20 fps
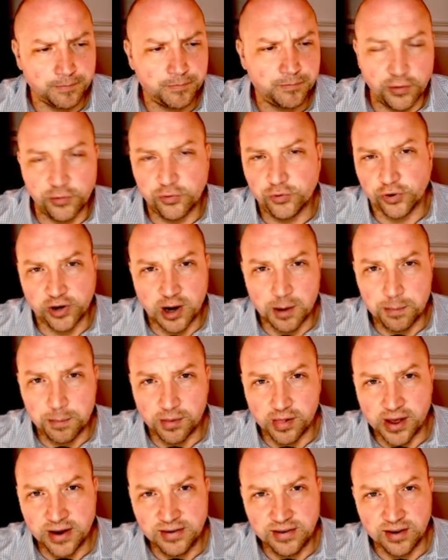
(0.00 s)
Those are a
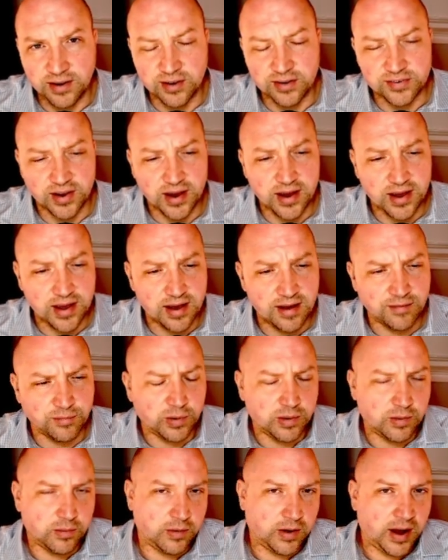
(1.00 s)
couple ideas I have.
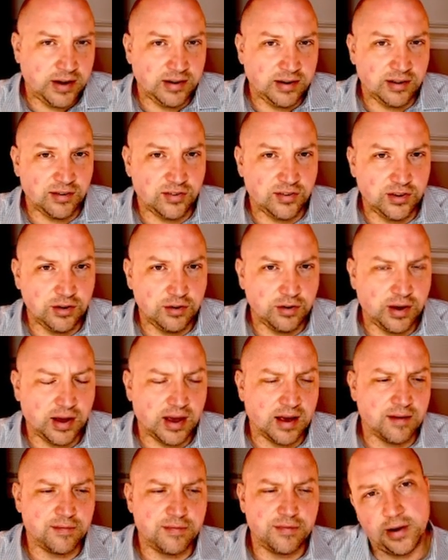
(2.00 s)
What ideas do you have?